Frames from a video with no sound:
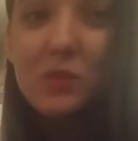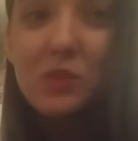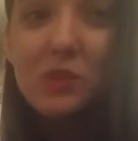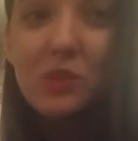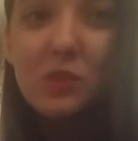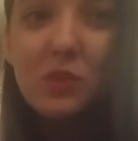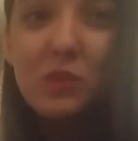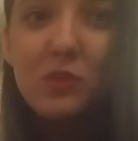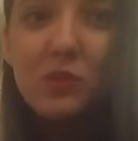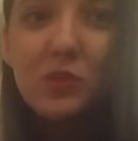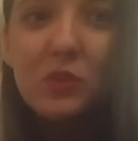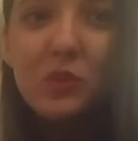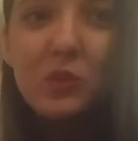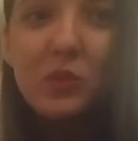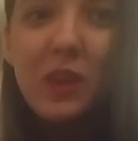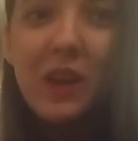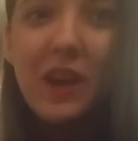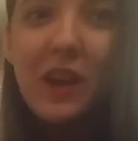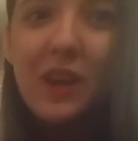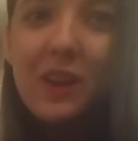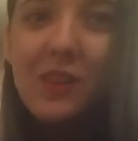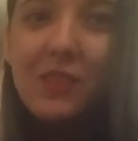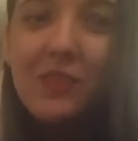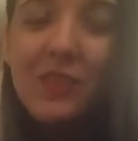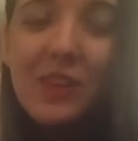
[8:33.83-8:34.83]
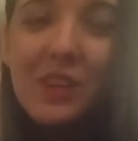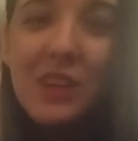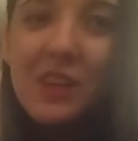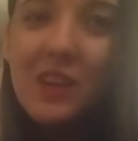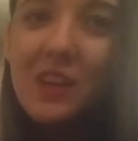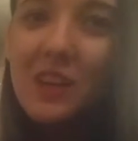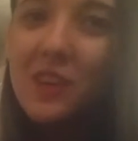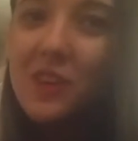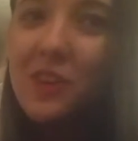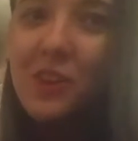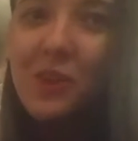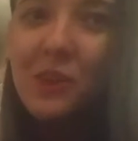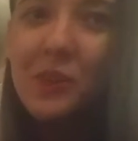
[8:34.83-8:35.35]
So if you have
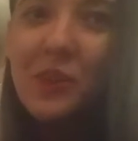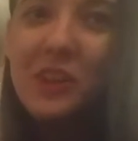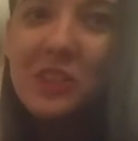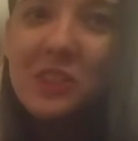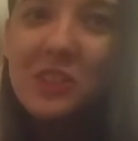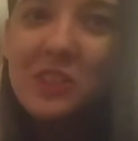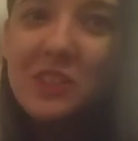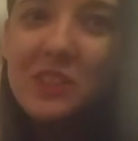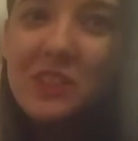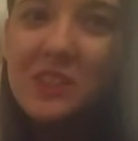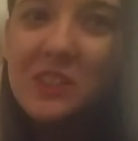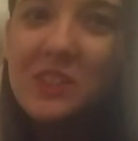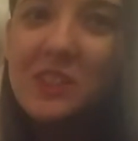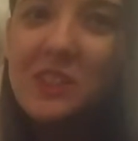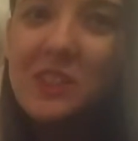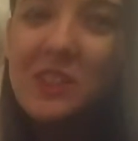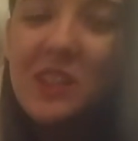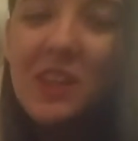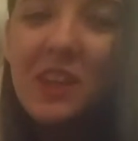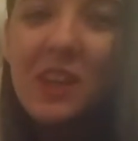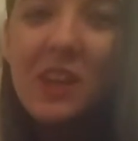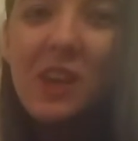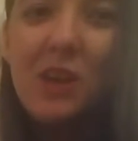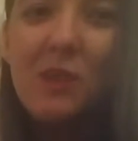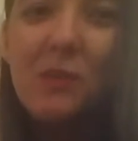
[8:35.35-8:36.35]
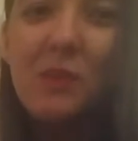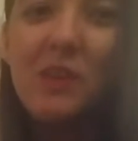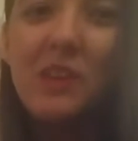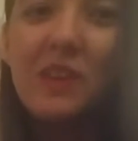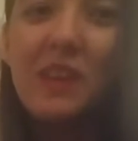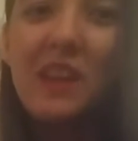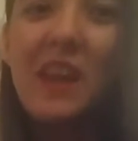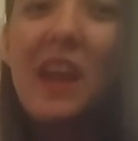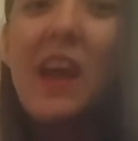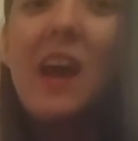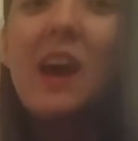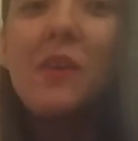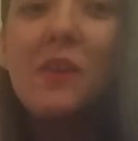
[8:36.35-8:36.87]
any other questions about
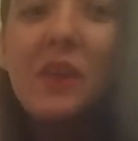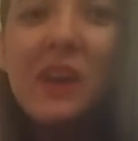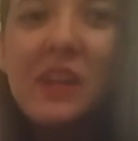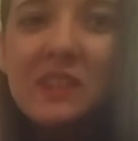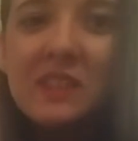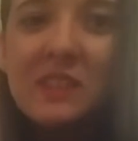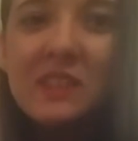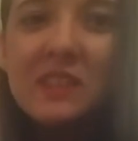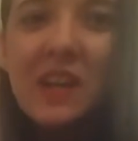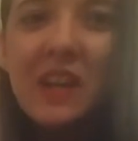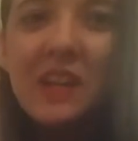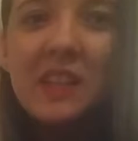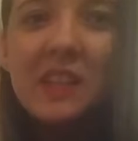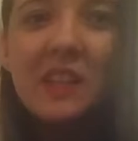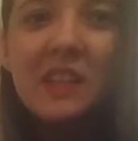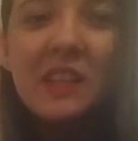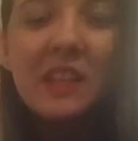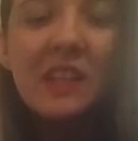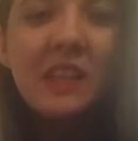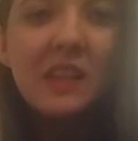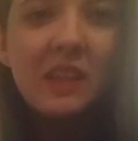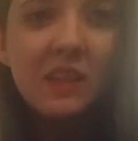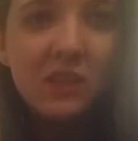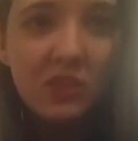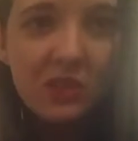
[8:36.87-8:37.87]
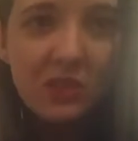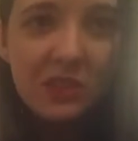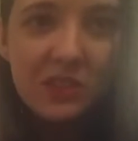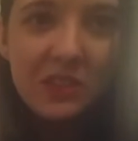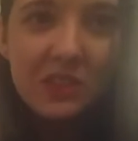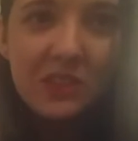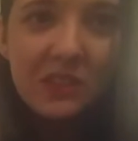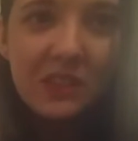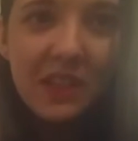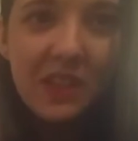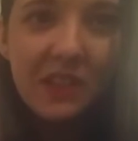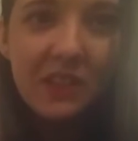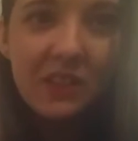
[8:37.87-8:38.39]
like how I study, any other
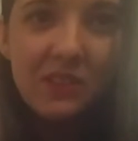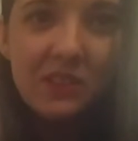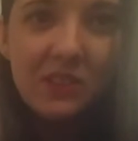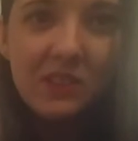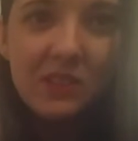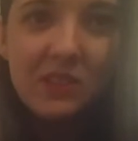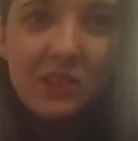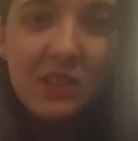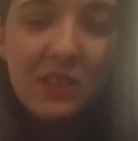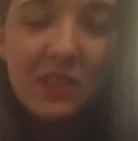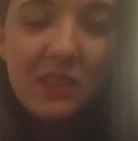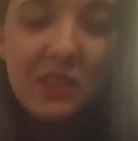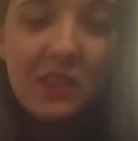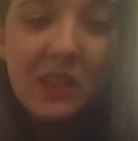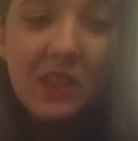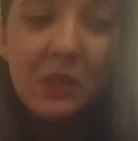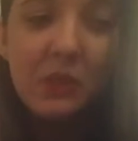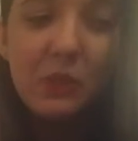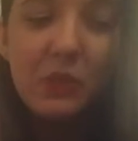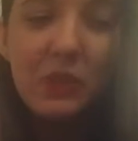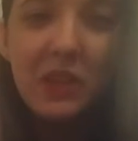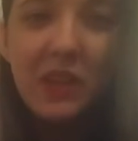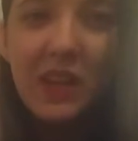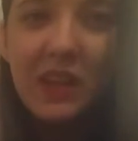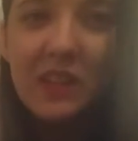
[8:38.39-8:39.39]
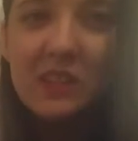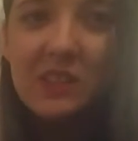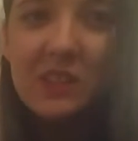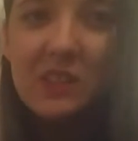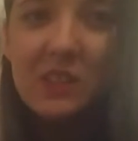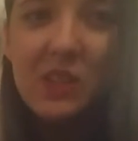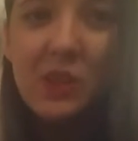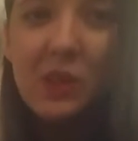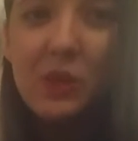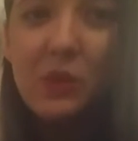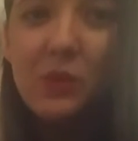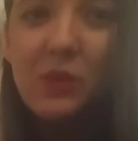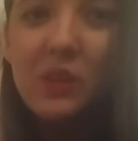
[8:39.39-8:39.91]
details that you would like to
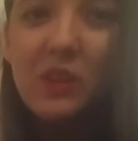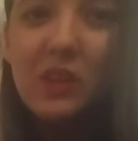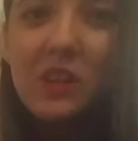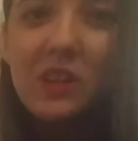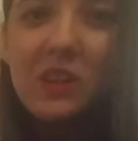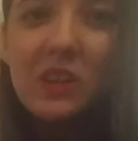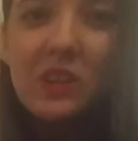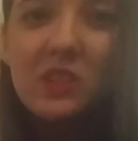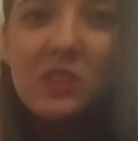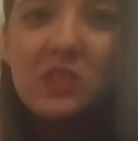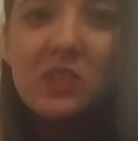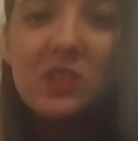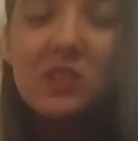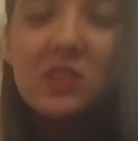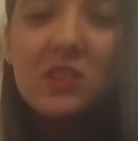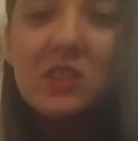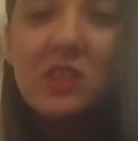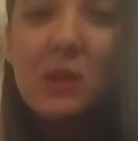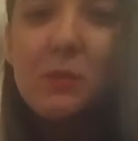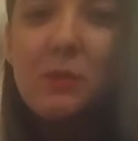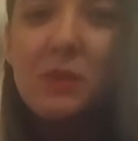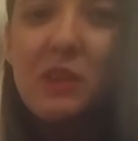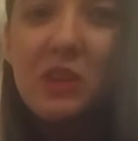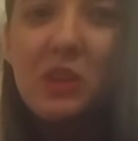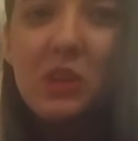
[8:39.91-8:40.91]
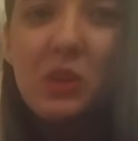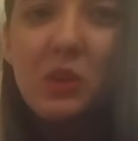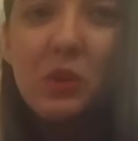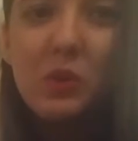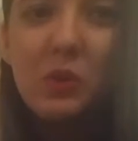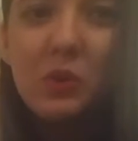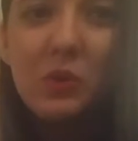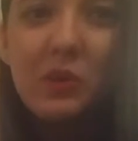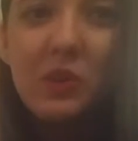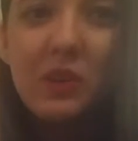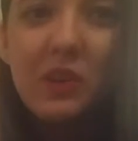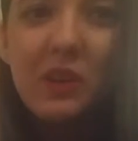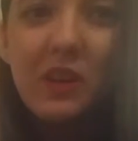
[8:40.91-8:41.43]
know, just let me
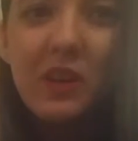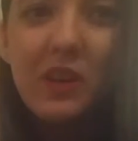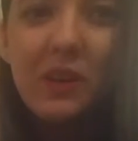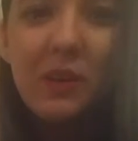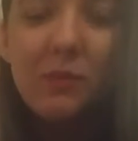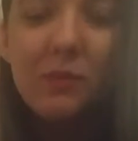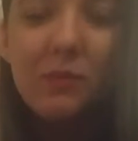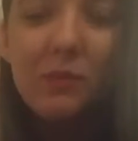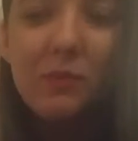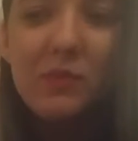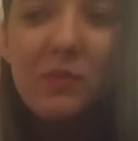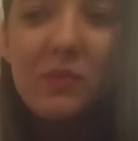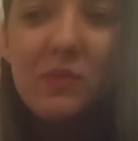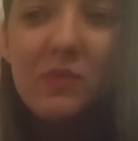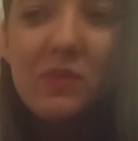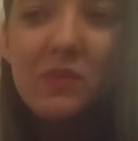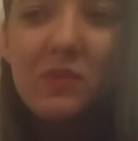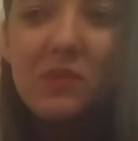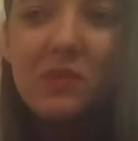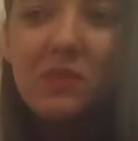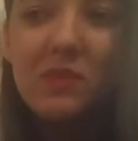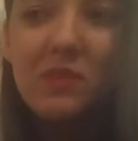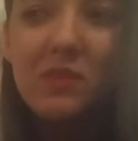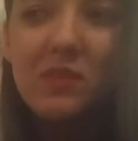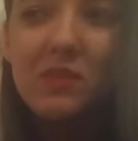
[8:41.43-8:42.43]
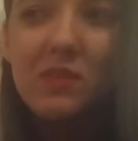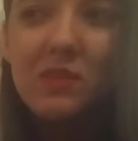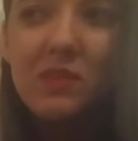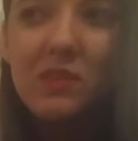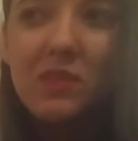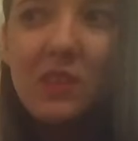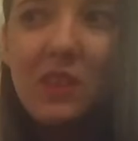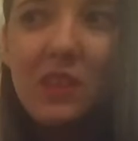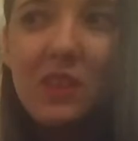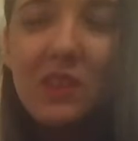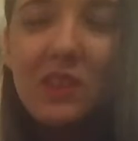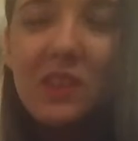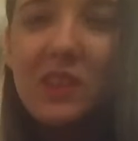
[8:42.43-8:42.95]
know.
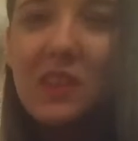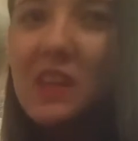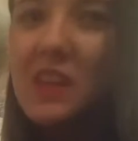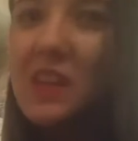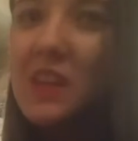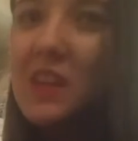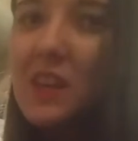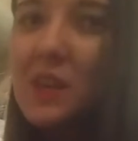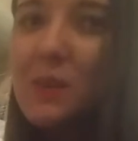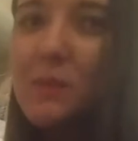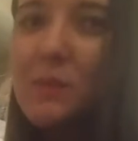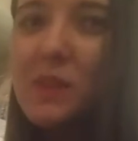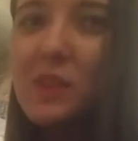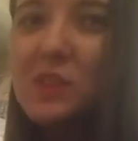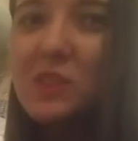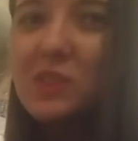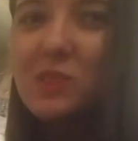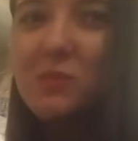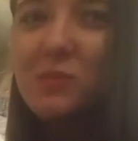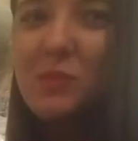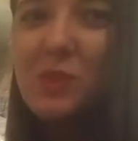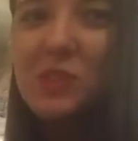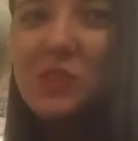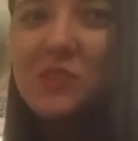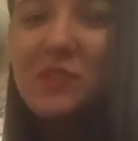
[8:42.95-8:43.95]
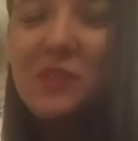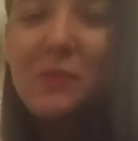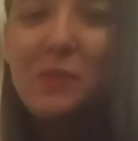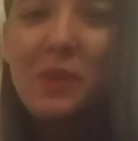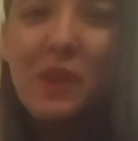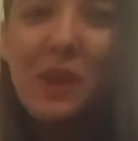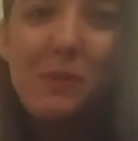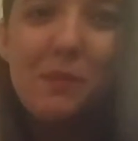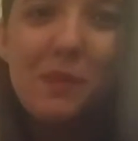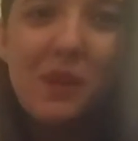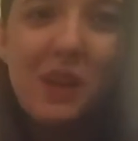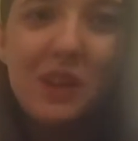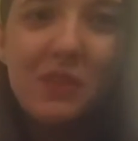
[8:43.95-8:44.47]
I think I mentioned most of it,
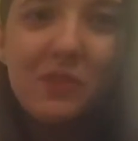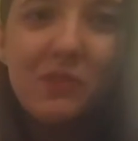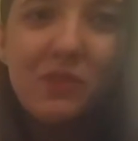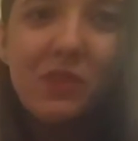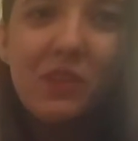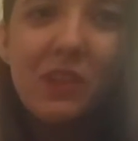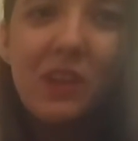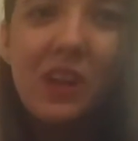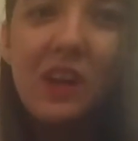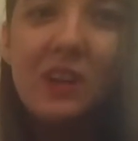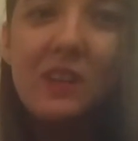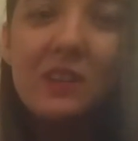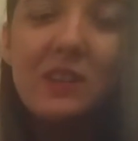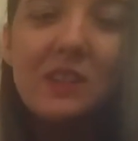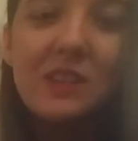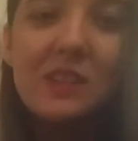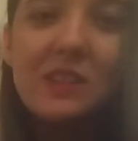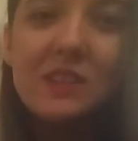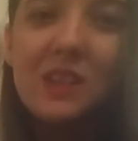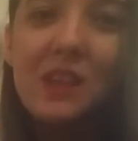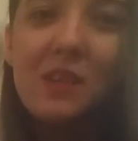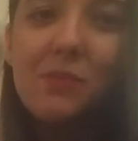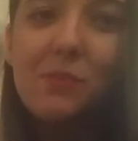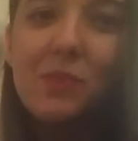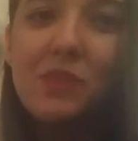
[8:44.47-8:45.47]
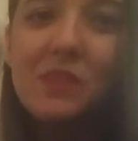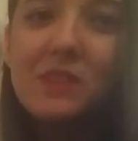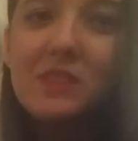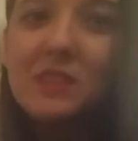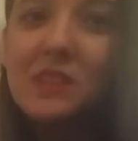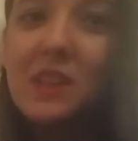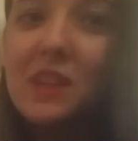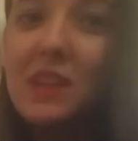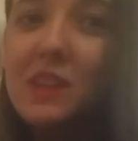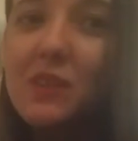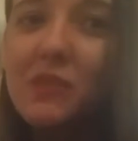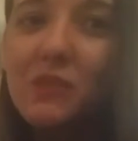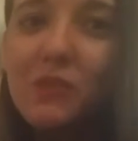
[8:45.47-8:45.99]
but I might have forgotten because I've been
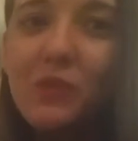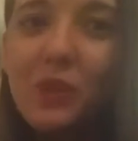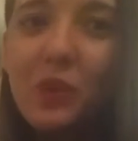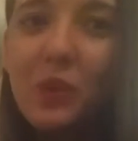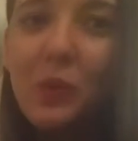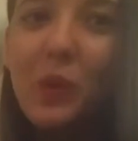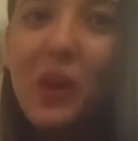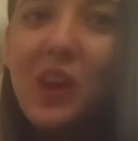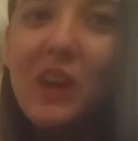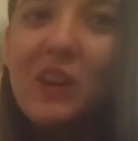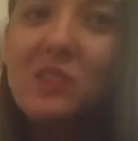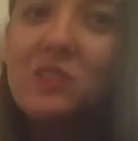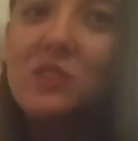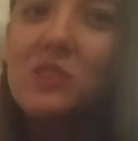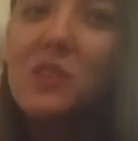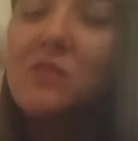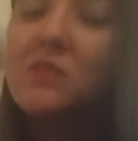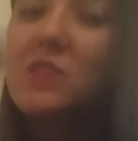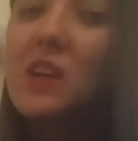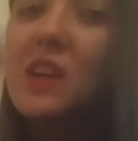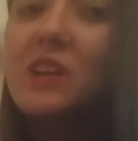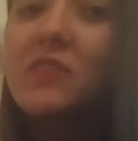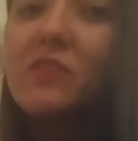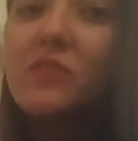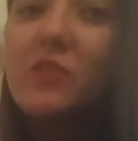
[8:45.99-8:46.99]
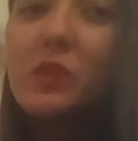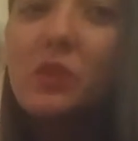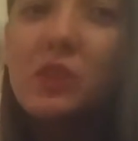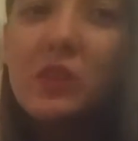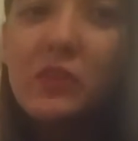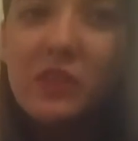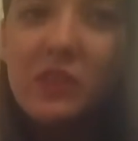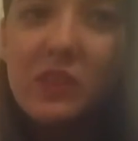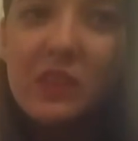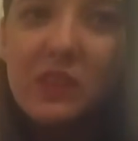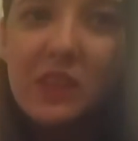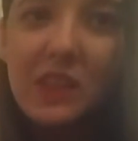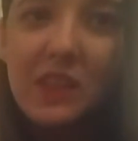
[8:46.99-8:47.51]
studying for a while. So I've tried a few
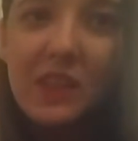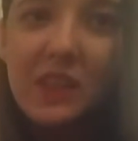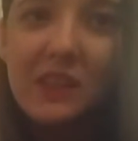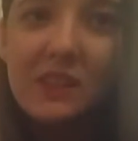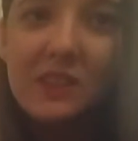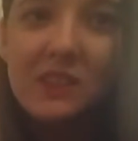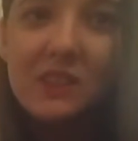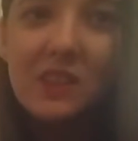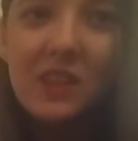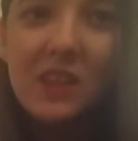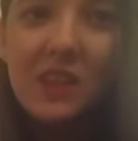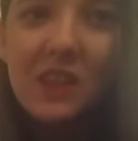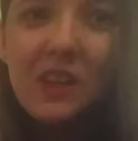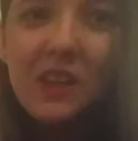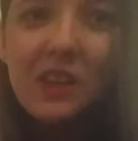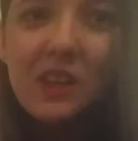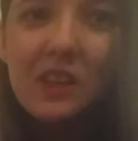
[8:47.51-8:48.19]
different things.